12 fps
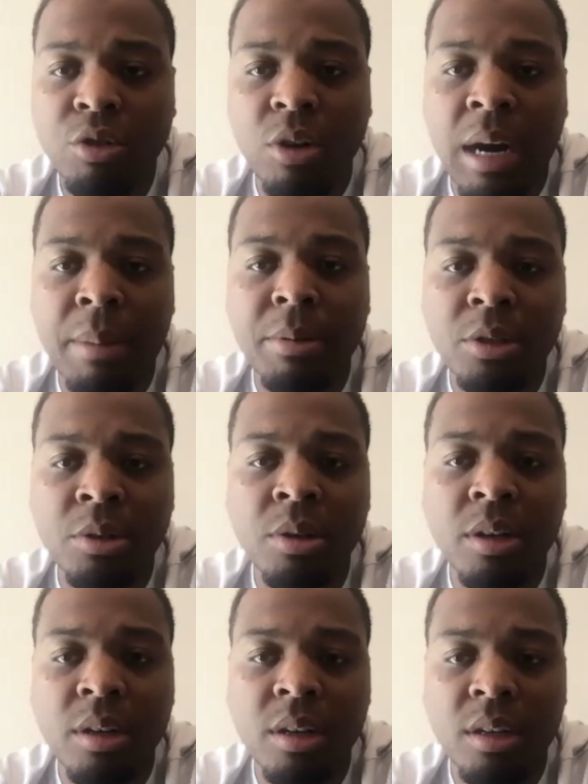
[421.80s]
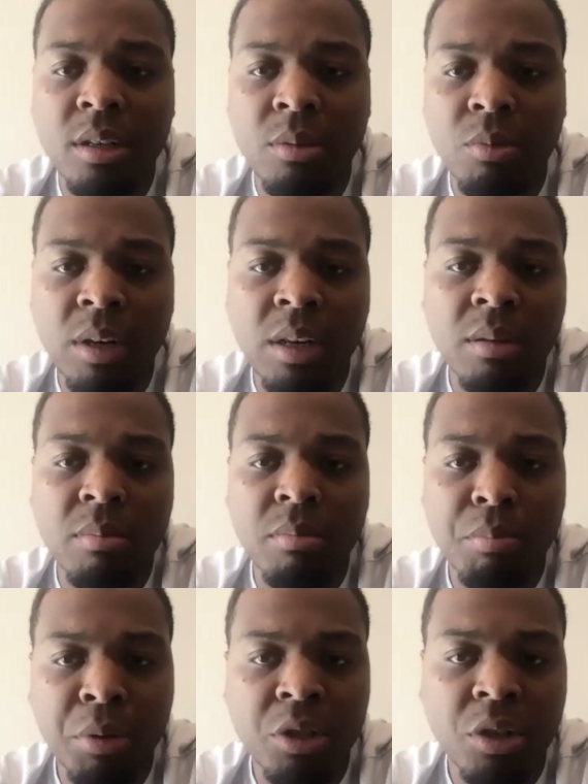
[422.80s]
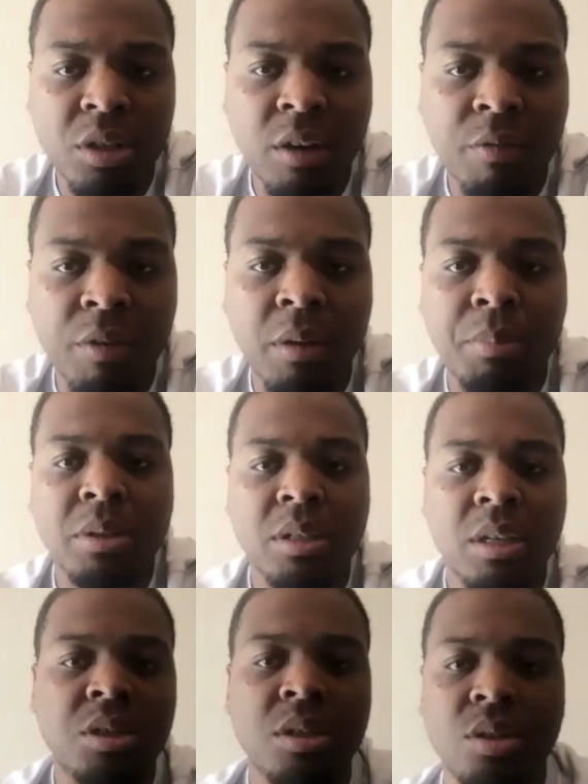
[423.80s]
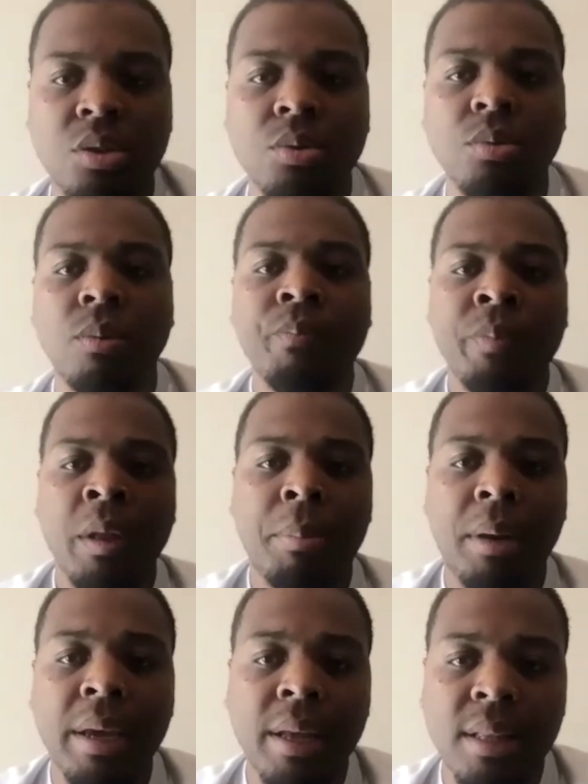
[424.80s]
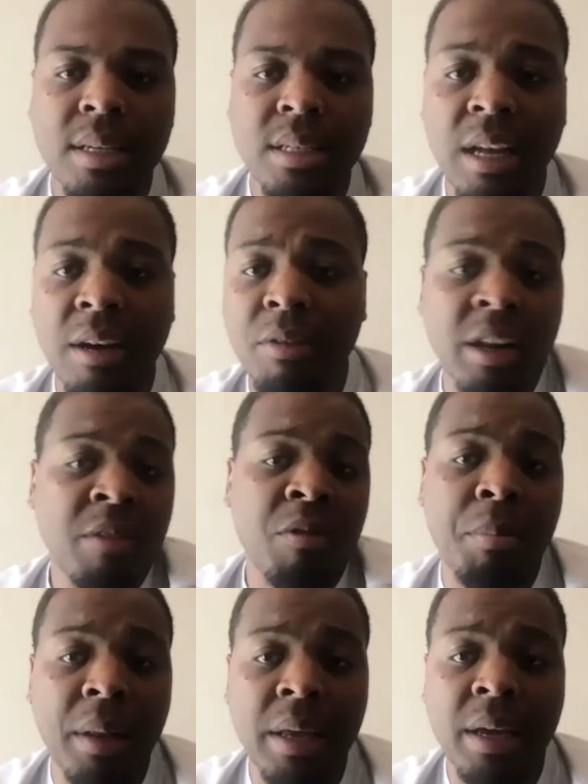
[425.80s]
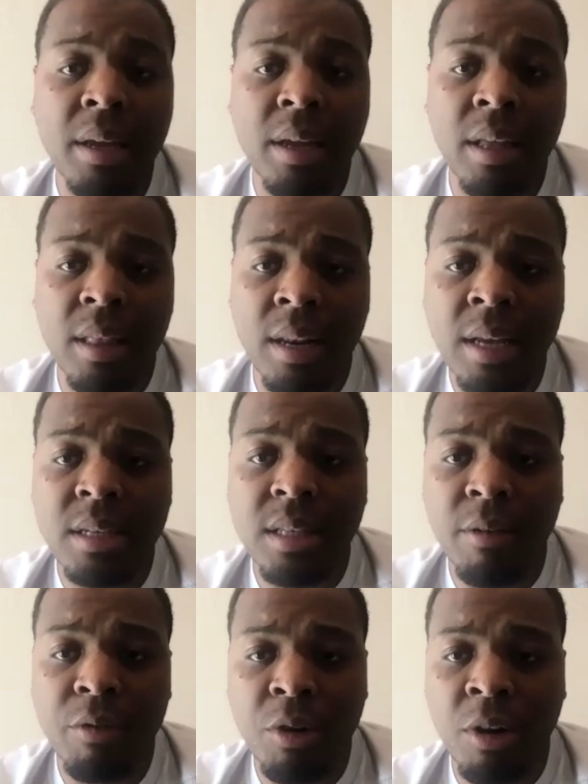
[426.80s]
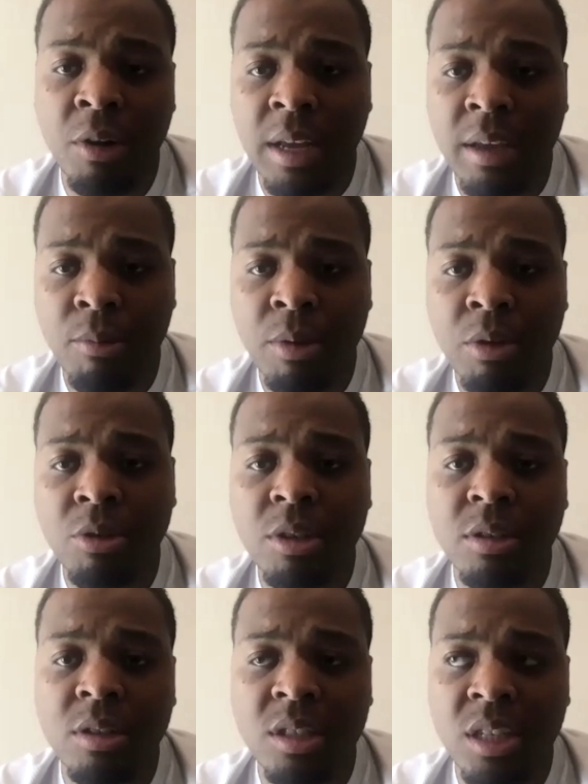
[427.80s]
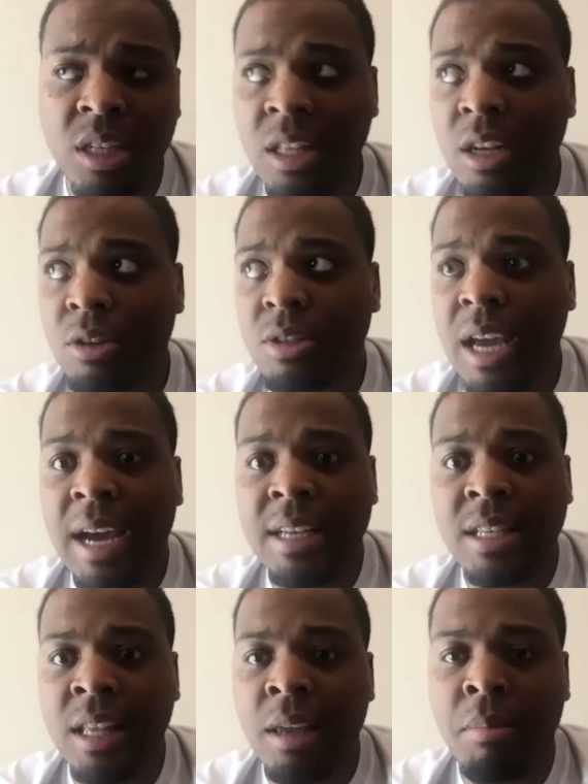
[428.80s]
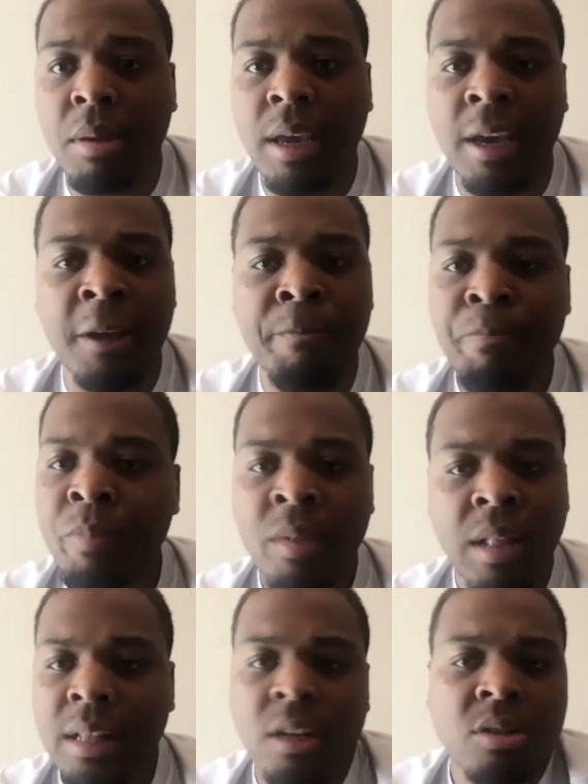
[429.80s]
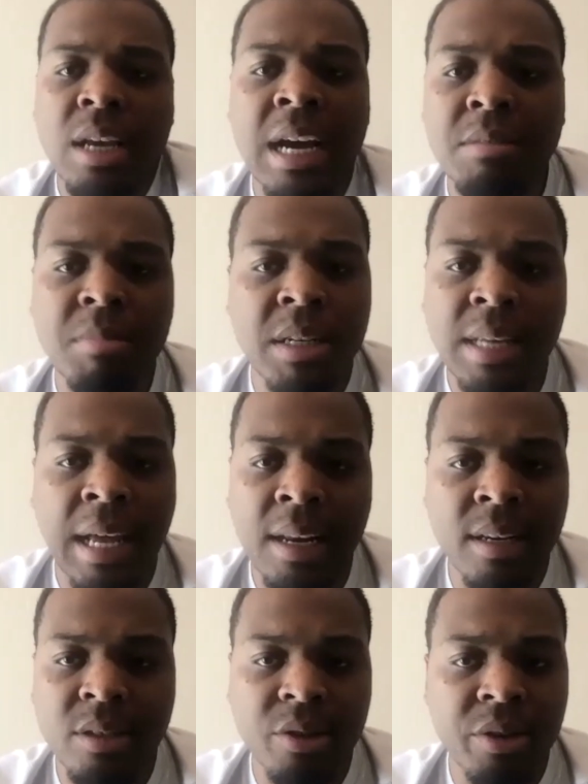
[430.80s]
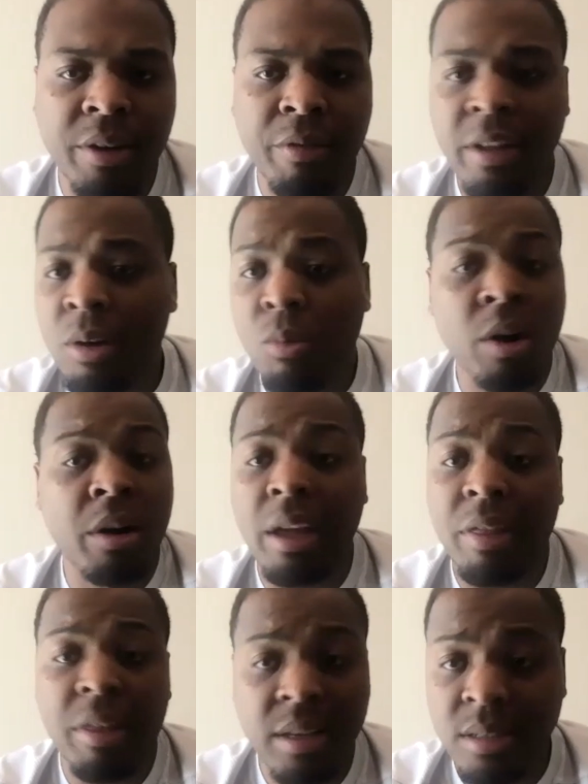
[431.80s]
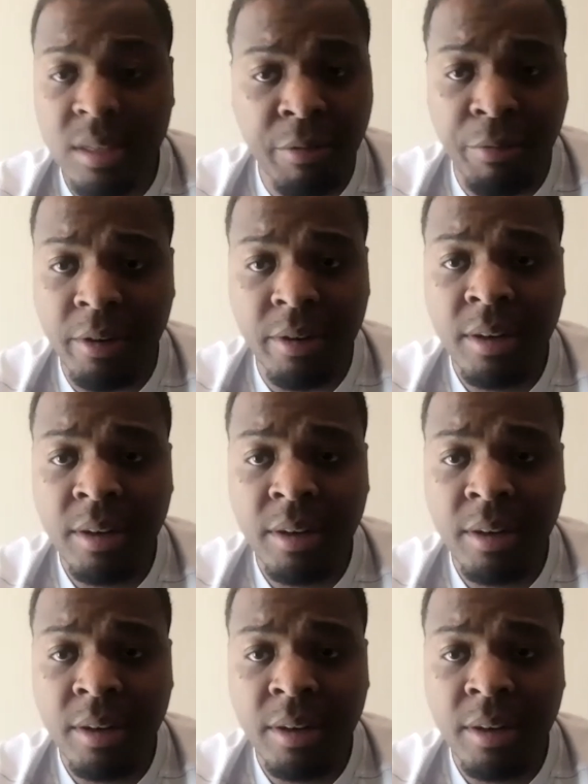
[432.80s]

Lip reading: an opportunity to really put yourself in the position to play at this level and even play at the next level. You know, like when you see those guys in the NBA, like those guys' mentalities are different. Their work ethic is different.